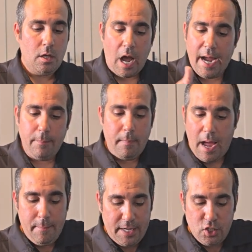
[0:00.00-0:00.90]

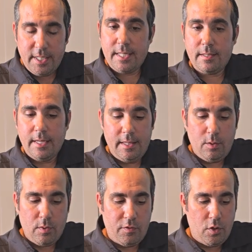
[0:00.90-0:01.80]
I mentioned it in
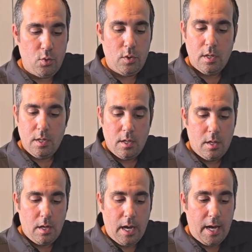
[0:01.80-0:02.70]
the review.
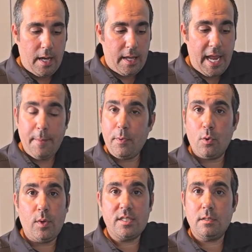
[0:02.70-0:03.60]

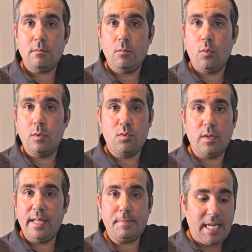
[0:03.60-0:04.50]
Aiper was
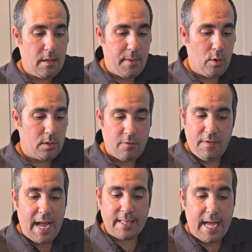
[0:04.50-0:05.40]
really upset about the
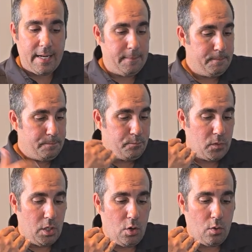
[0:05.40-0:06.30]
fact that,
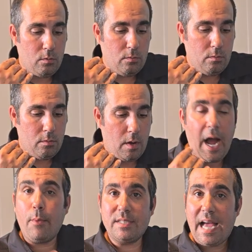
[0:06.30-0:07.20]
you know,
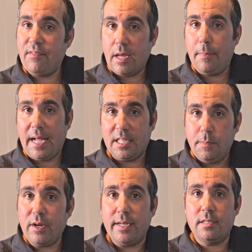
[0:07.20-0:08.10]
I was having a bad
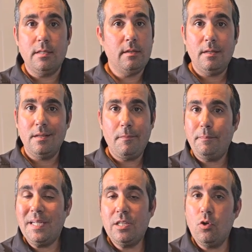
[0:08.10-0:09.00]
experience.
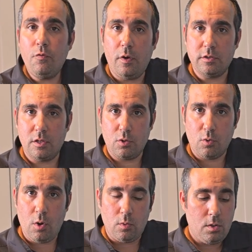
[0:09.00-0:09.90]
But it's no fault of
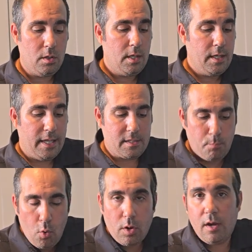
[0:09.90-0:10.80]
their own. It's
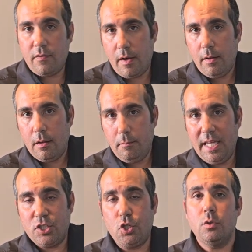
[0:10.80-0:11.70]
more of a me
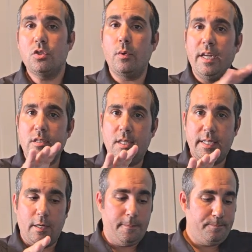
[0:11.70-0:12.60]
issue. So here's the
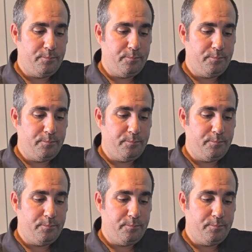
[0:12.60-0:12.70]
deal.